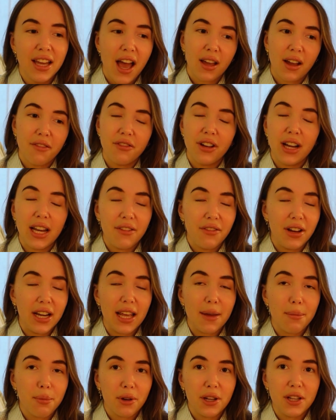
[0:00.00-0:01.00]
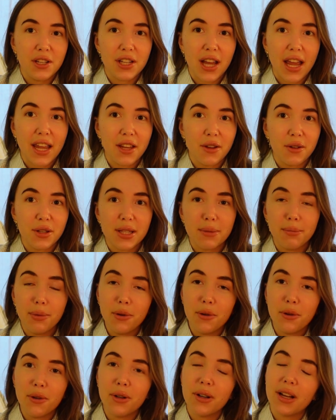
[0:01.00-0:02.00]
I really appreciate your
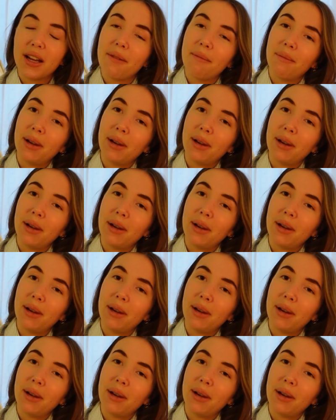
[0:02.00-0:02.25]
support.